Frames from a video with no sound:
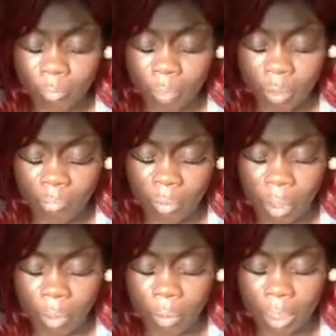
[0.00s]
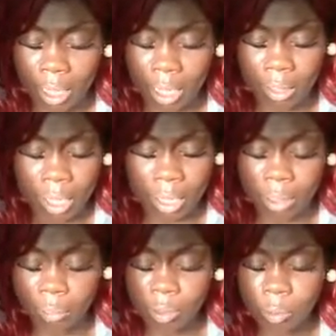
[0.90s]
you know, for God. I like
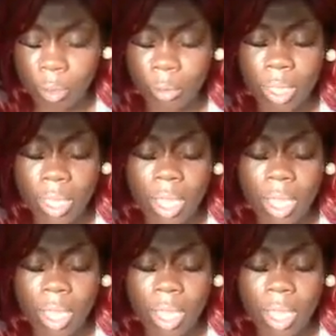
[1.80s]
to do His work.